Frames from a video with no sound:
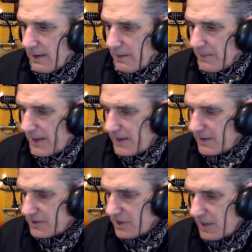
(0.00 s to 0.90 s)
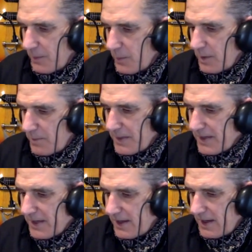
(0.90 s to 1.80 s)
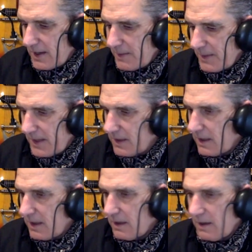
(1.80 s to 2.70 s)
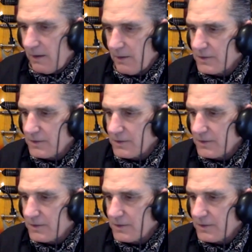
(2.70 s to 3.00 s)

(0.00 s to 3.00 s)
man, you just tell me where to begin. I mean, so